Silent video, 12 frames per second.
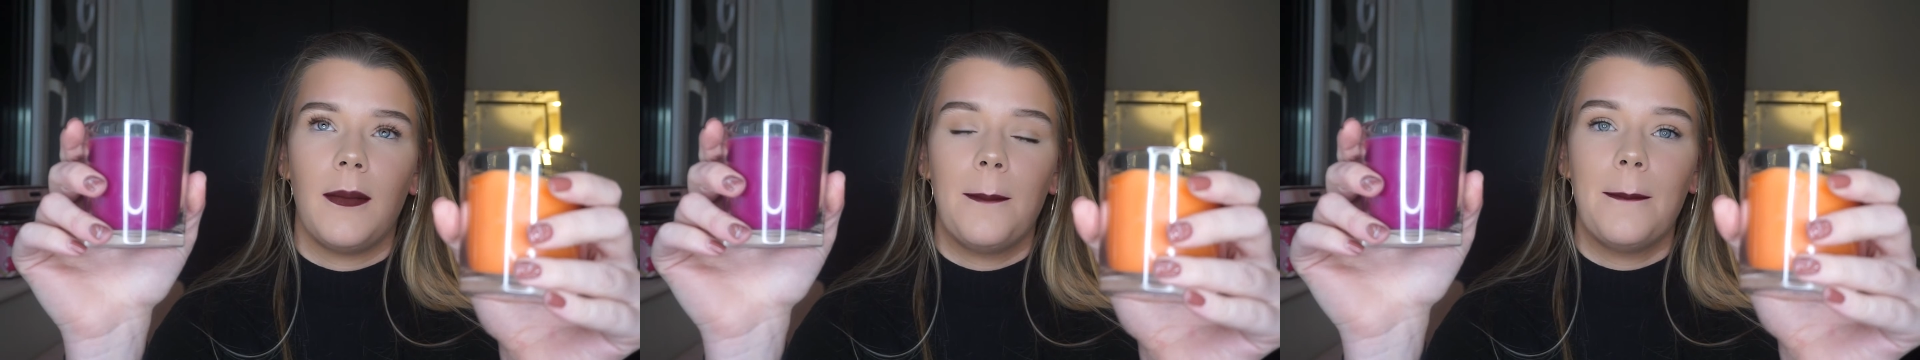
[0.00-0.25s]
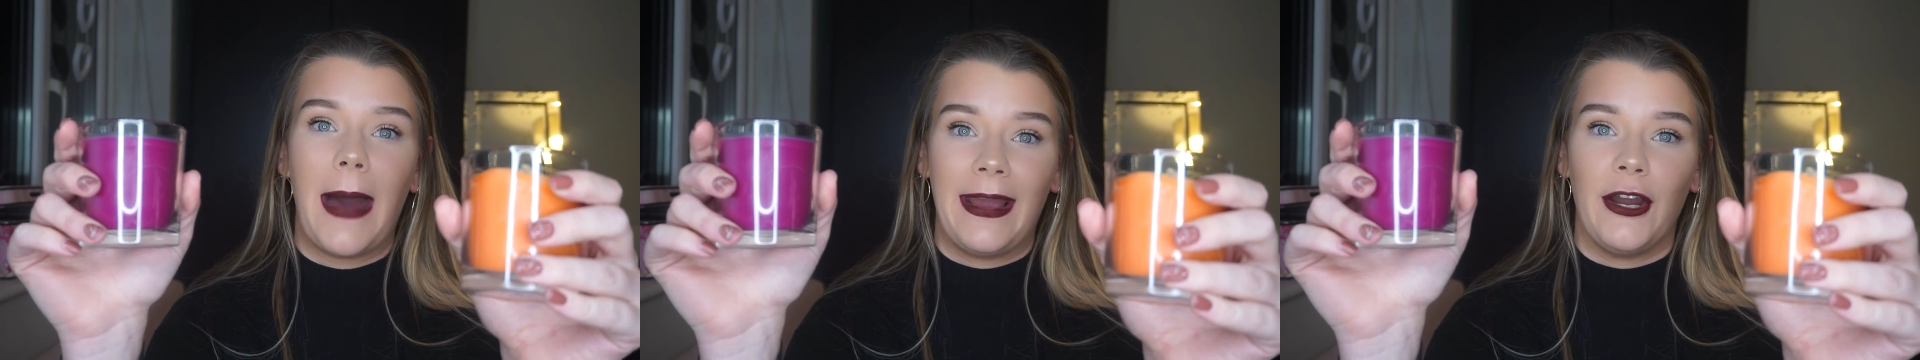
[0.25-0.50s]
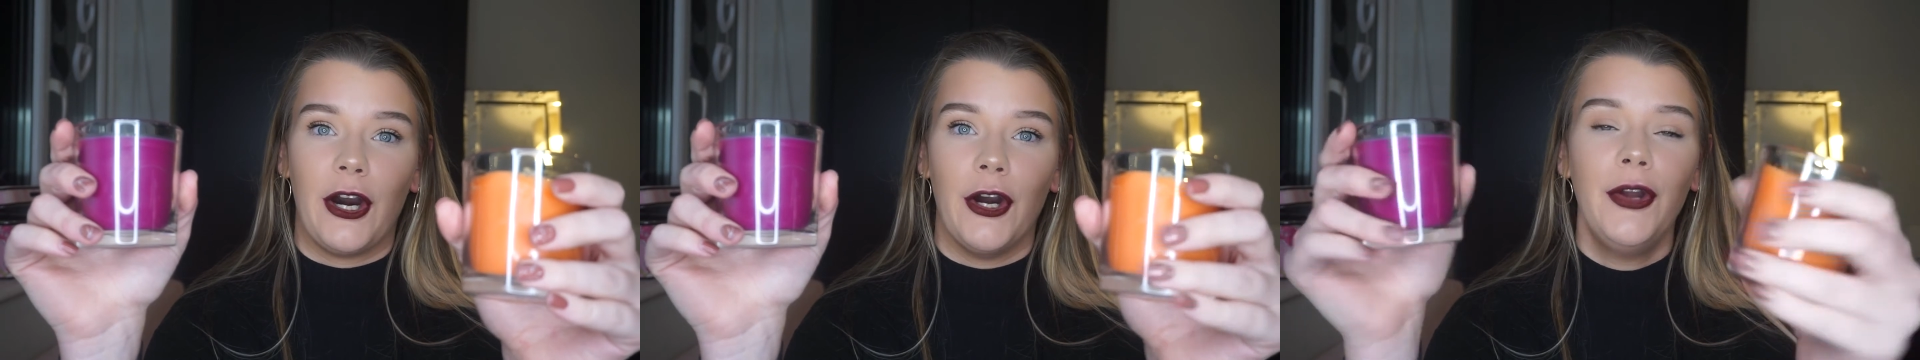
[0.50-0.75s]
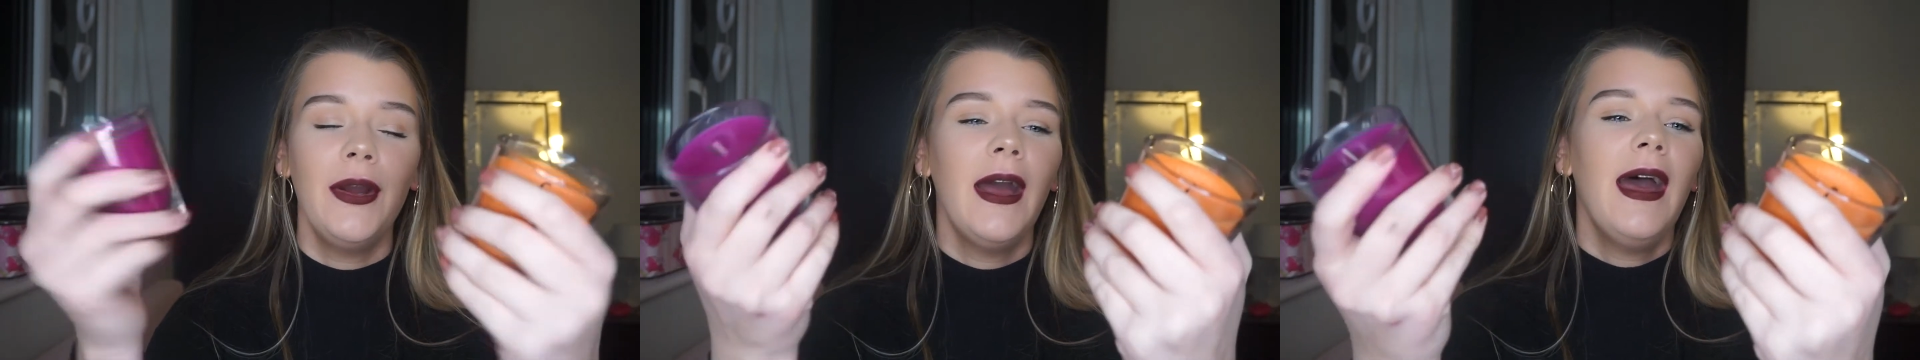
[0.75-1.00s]

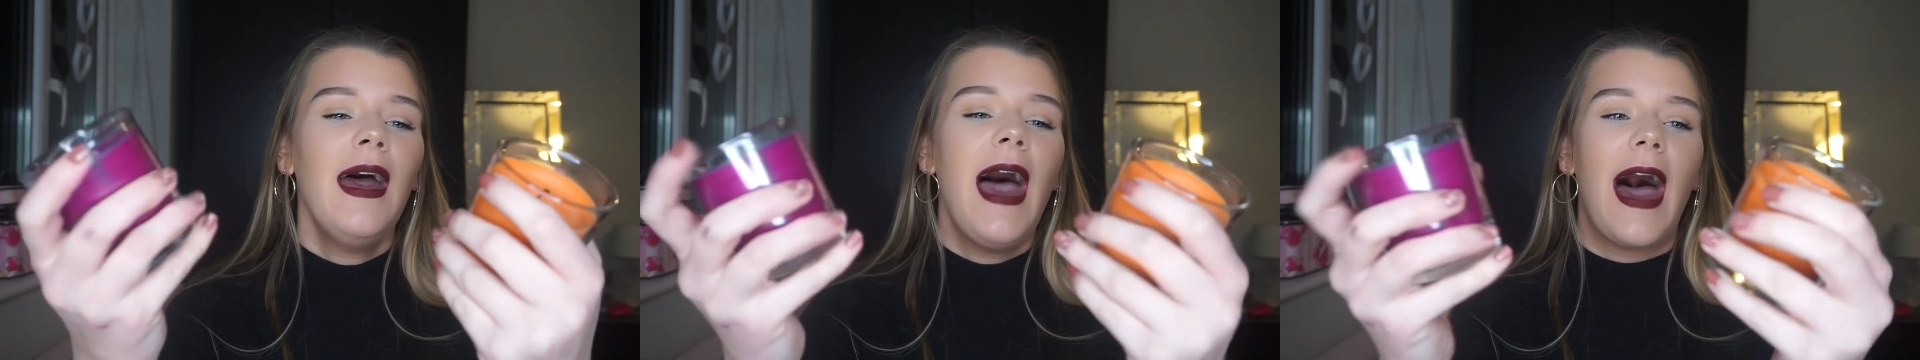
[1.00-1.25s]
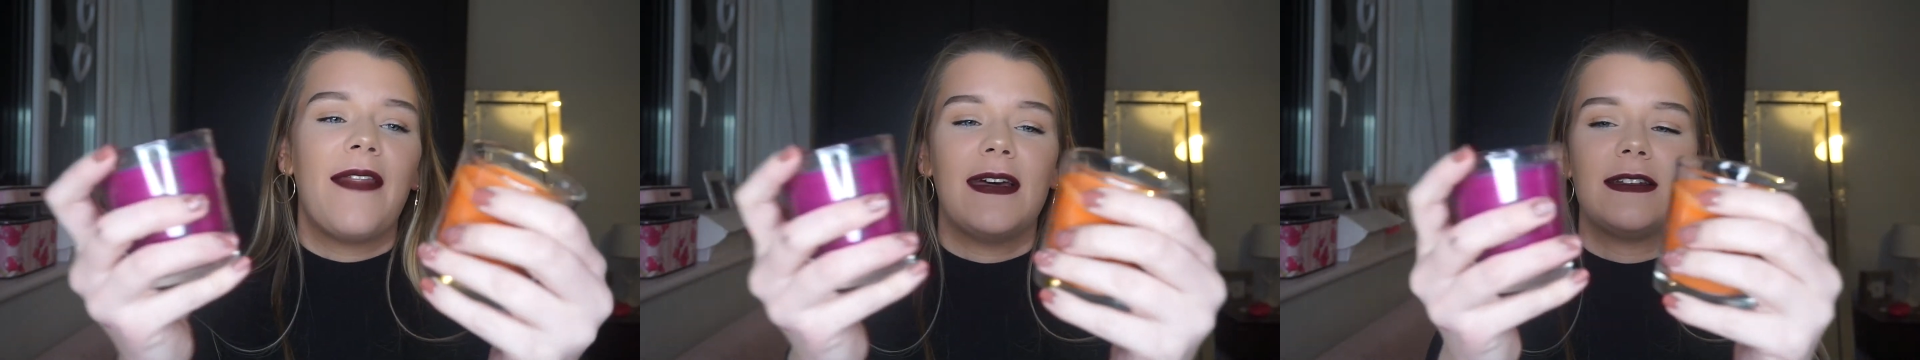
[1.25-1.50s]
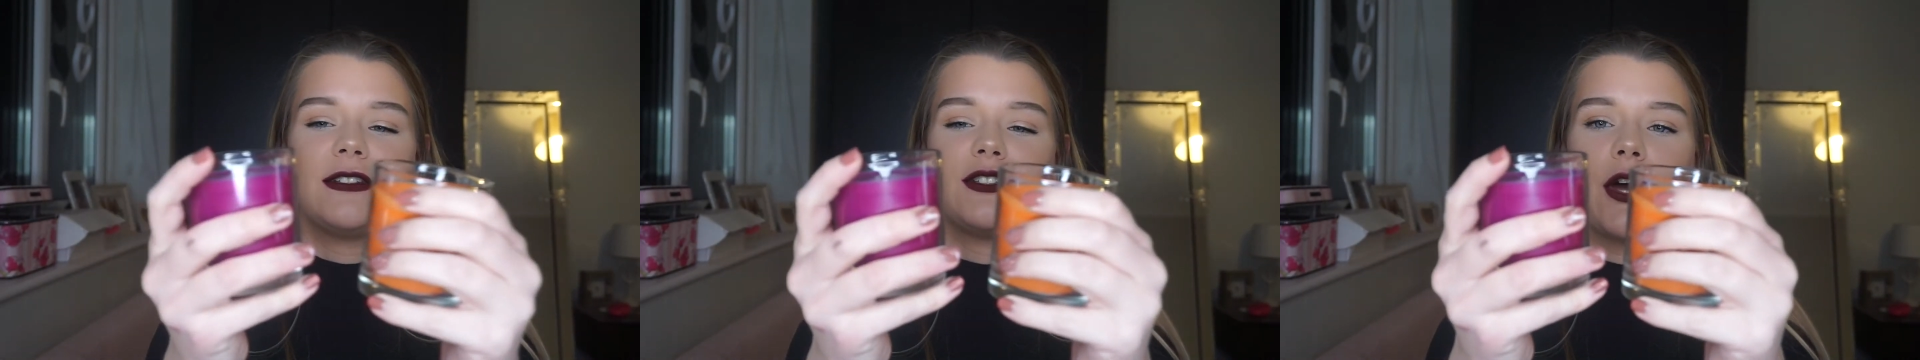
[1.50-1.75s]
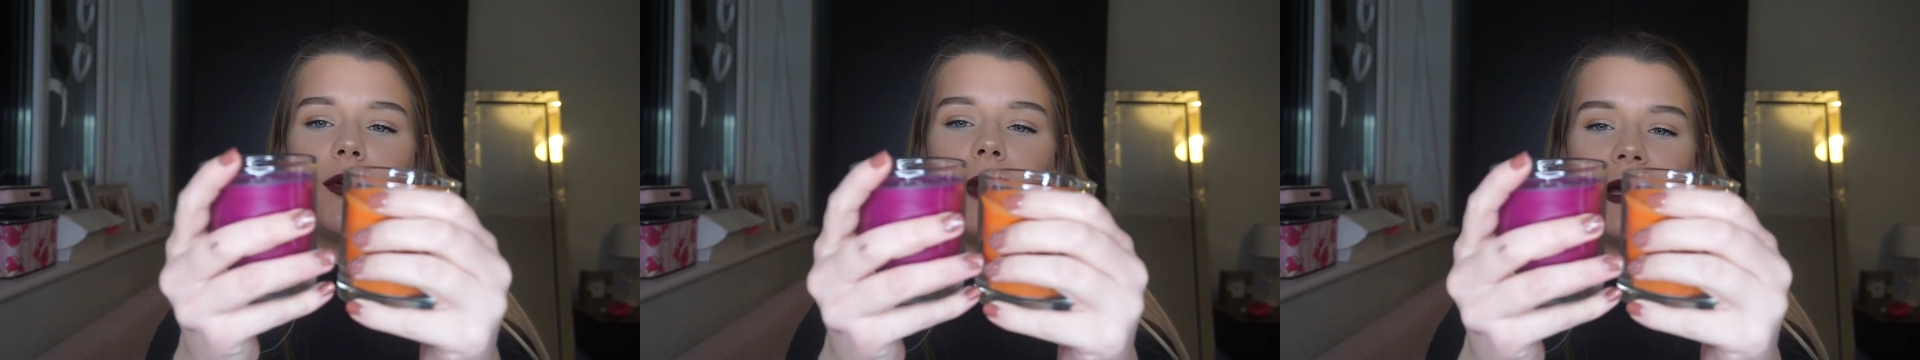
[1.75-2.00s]
mango, and they're
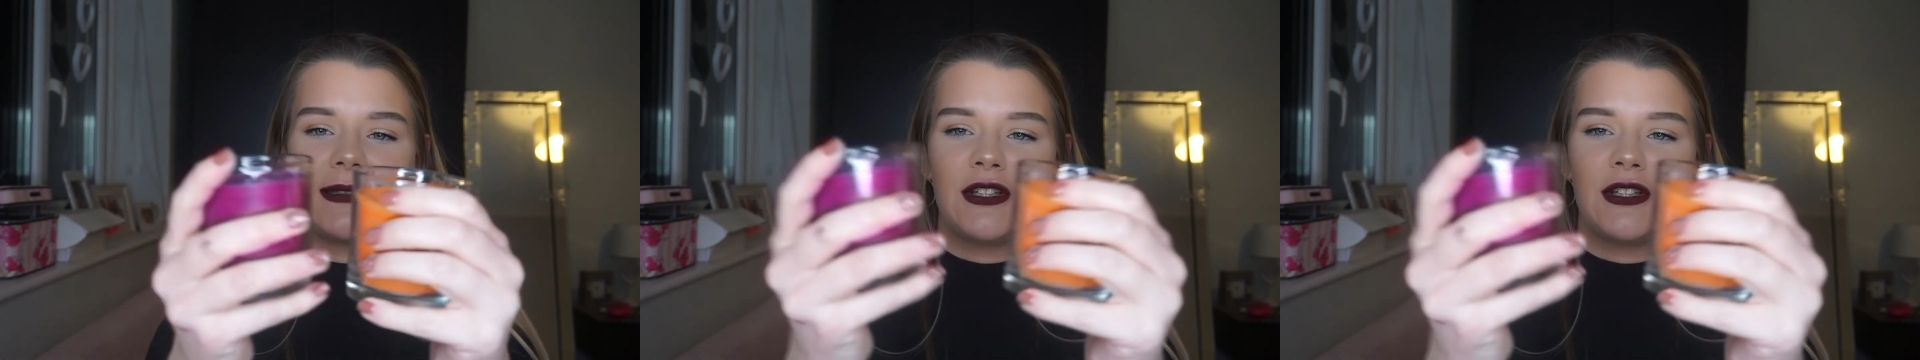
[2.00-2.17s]
so nice.